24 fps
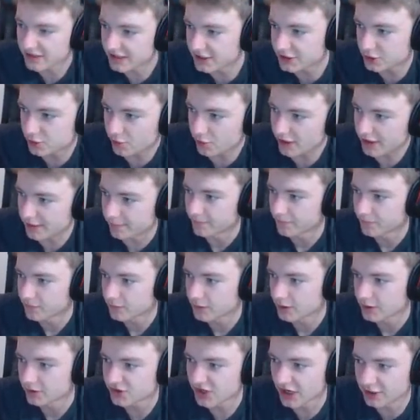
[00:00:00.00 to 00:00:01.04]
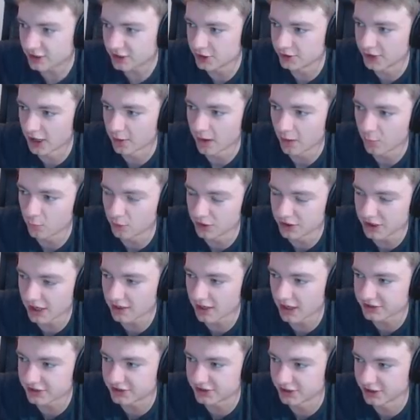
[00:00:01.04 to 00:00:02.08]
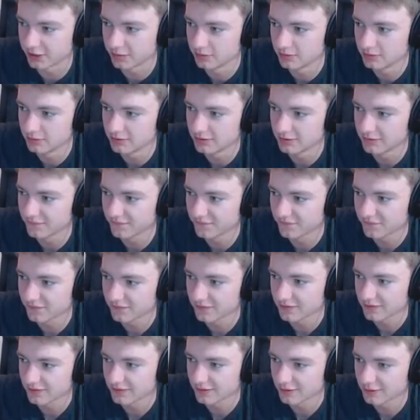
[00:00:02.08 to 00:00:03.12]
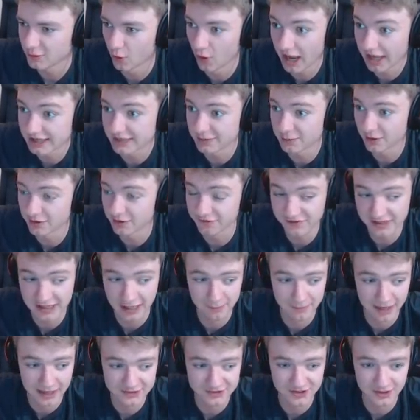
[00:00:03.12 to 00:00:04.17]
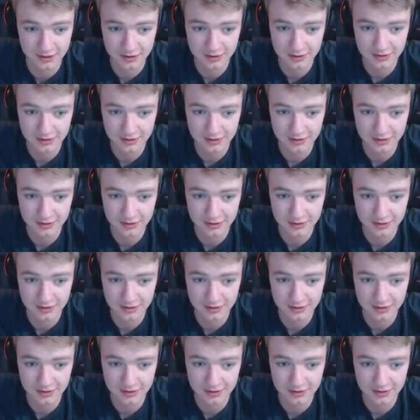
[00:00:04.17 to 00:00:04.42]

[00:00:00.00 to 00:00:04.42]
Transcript: I think it's Dream. Sykuno, would I lie to you? Or anyone for that matter?